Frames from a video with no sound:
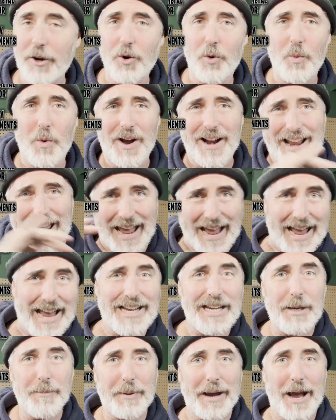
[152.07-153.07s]
don't want
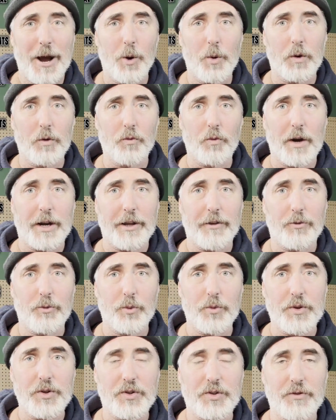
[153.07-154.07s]
any power running
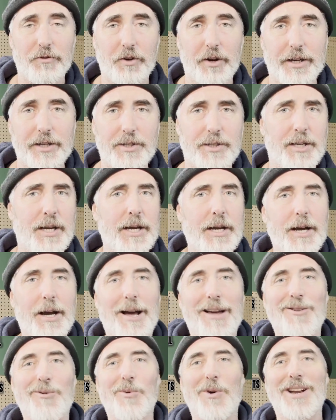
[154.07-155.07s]
through this device.
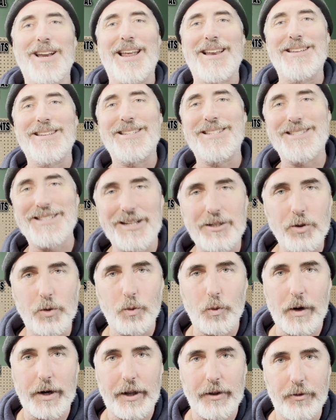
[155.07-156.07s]
I don't want any signal
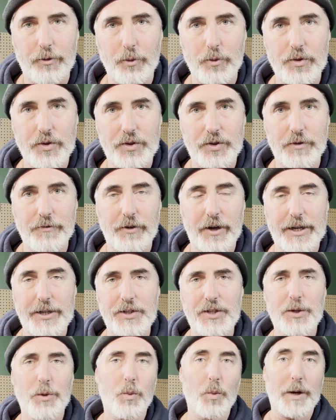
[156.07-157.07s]
running through this
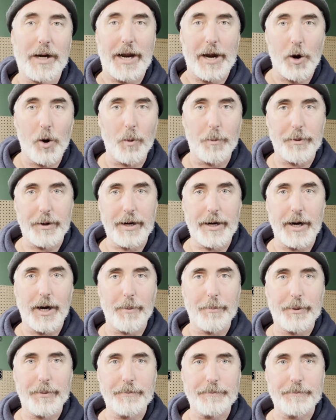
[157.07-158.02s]
device when I open it up.